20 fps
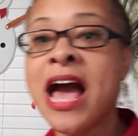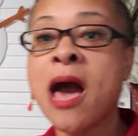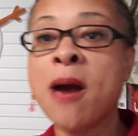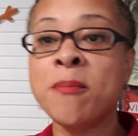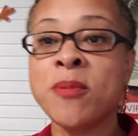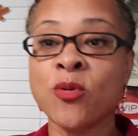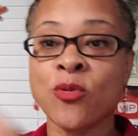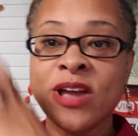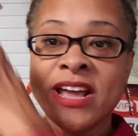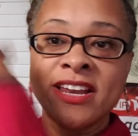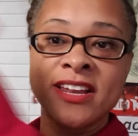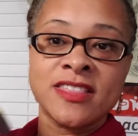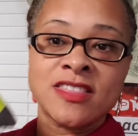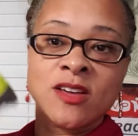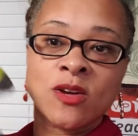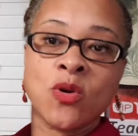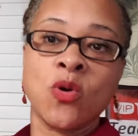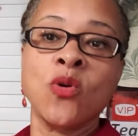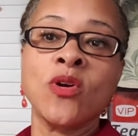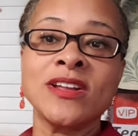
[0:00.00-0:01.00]
operated,
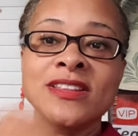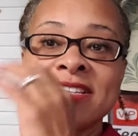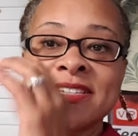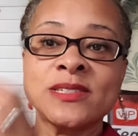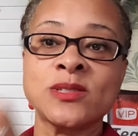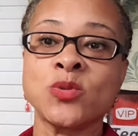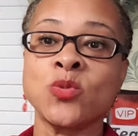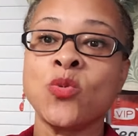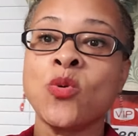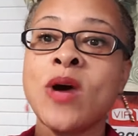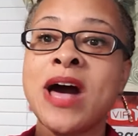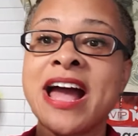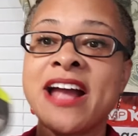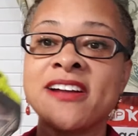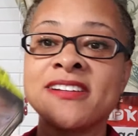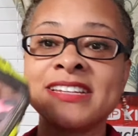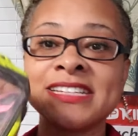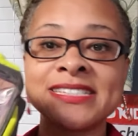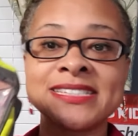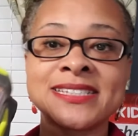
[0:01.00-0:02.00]
the cordless
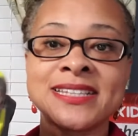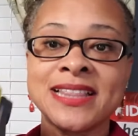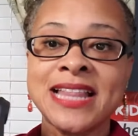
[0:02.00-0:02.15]
wireless